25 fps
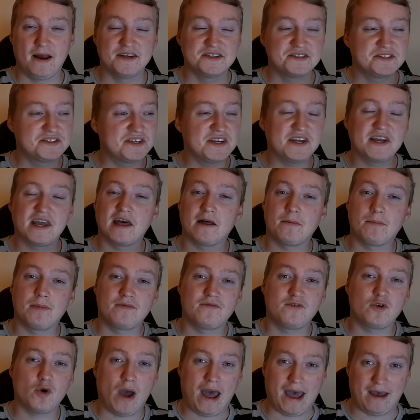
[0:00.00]
Seek help
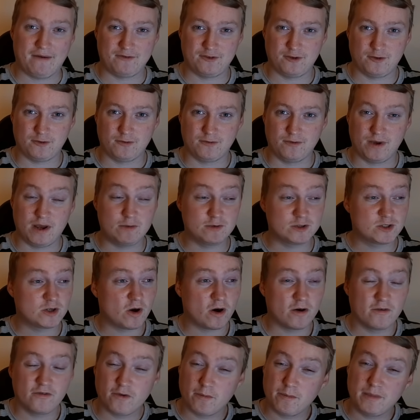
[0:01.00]
if you have to. It was
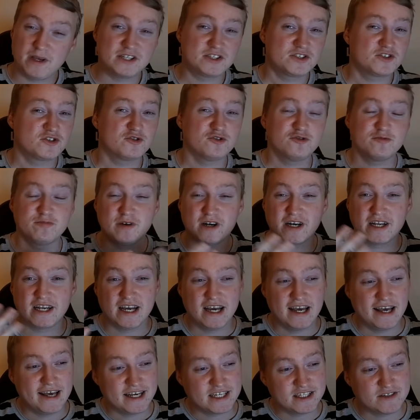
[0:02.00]
hard for me too, but
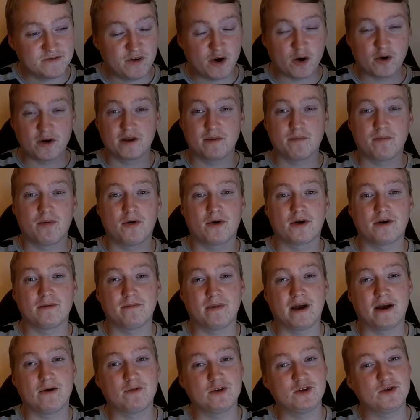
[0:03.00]
it's very
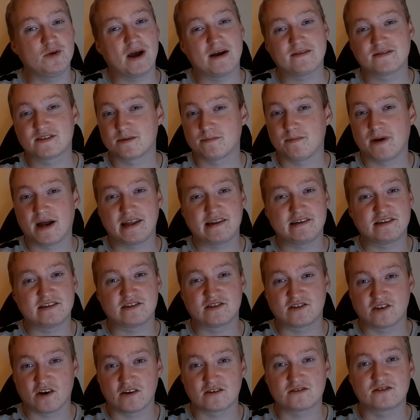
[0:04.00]
important, man, when you have somebody to
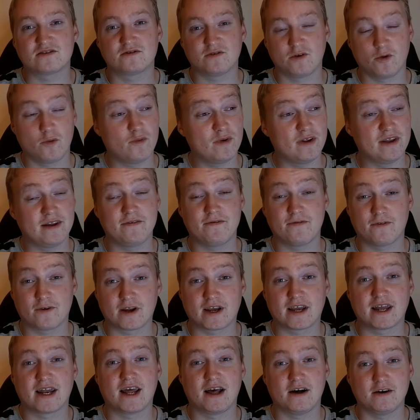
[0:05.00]
talk to. It really
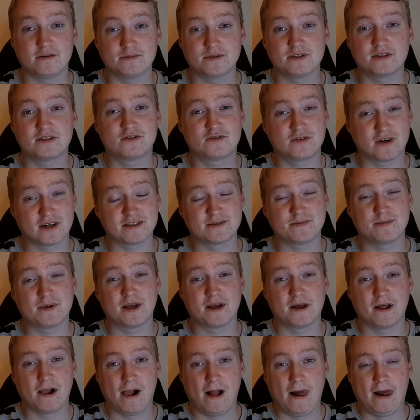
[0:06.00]
freaking helps. Trust me.
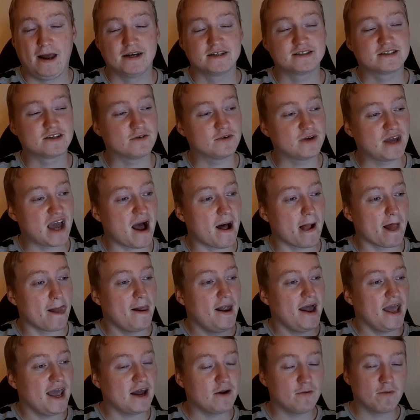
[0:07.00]
So yeah.
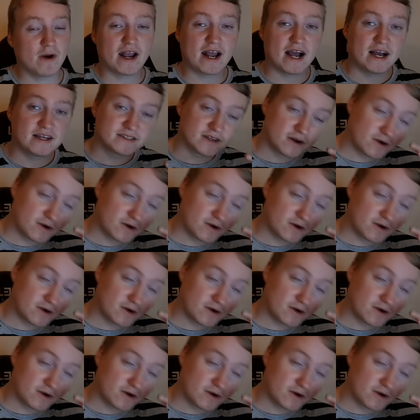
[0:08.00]
Anyway, guys